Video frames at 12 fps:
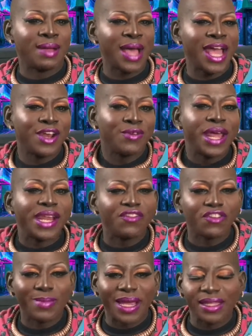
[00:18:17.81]
I know not
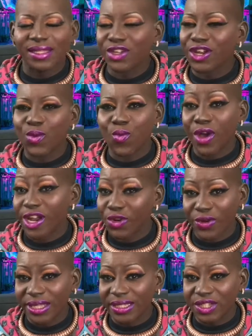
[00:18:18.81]
everybody's gonna want a
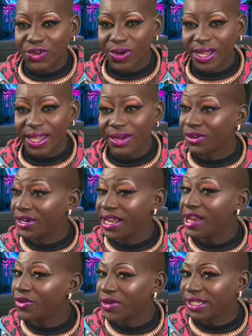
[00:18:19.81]
green screen or need
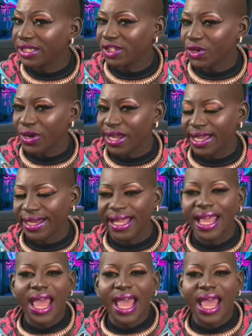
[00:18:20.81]
a green screen.